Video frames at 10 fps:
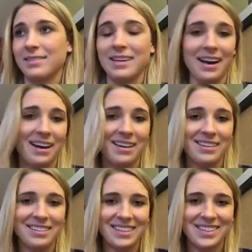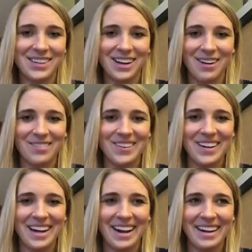yeah, that's what I got for you
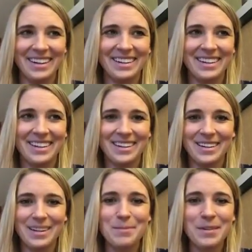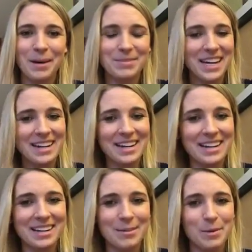today. Keep me
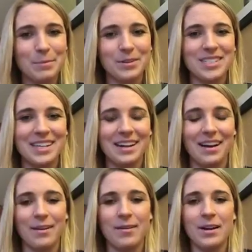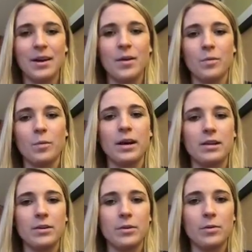updated, keep me posted on what
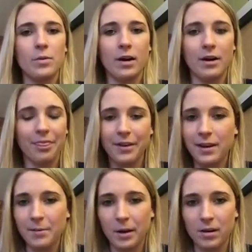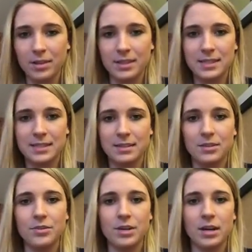you are thinking about in this
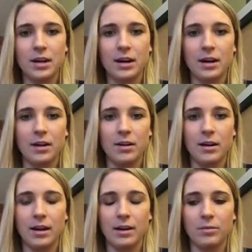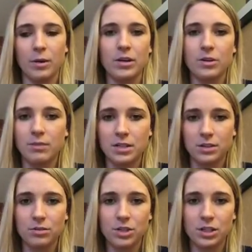new year, and what your
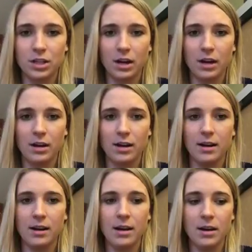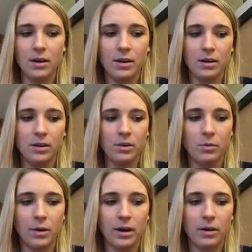resolutions are, and you know,
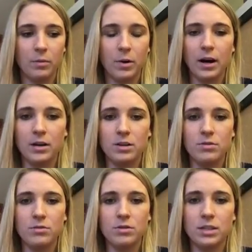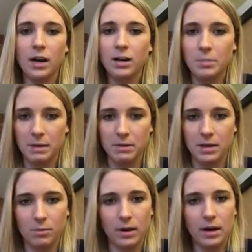where are you stuck
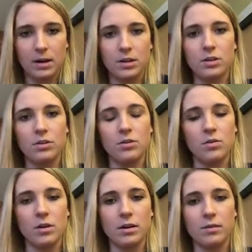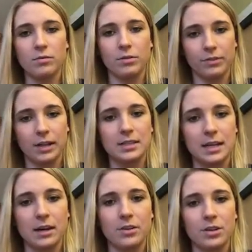maybe? Where are you
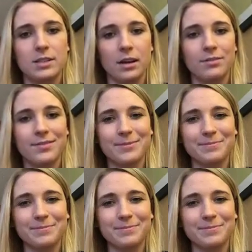reflecting on yourself?